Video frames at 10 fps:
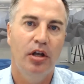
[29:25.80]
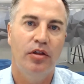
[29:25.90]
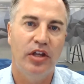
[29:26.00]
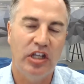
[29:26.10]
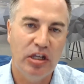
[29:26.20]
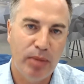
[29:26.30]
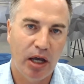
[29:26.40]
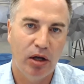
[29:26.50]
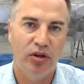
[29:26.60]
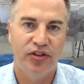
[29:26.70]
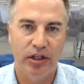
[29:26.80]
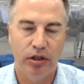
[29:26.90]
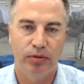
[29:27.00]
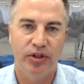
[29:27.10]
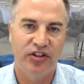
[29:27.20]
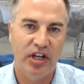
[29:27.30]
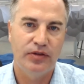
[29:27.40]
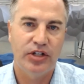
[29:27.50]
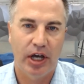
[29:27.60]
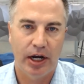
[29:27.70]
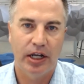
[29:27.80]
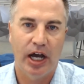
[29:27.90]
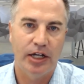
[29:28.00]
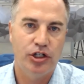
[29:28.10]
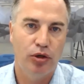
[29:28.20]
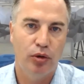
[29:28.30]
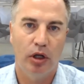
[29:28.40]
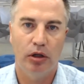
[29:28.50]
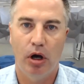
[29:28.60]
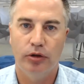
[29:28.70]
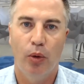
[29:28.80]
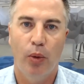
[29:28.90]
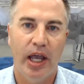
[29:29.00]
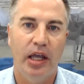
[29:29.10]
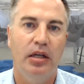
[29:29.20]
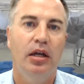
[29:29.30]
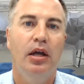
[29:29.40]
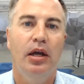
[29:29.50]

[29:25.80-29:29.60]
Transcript: the emails that you receive to kind of guide you along the way,